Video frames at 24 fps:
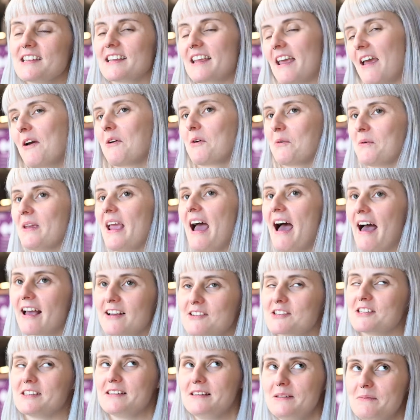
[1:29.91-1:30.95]
how can we
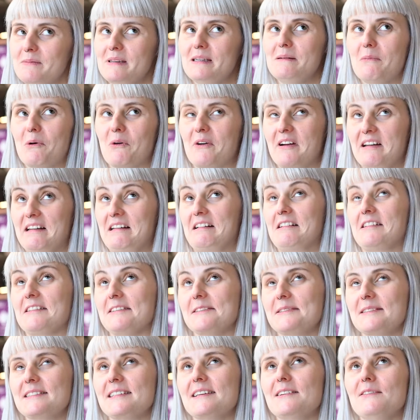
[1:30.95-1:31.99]
actually be more
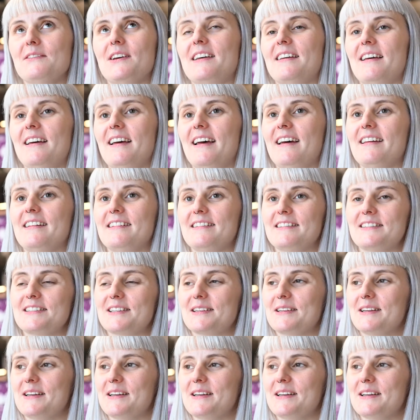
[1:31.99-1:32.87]
inclusive and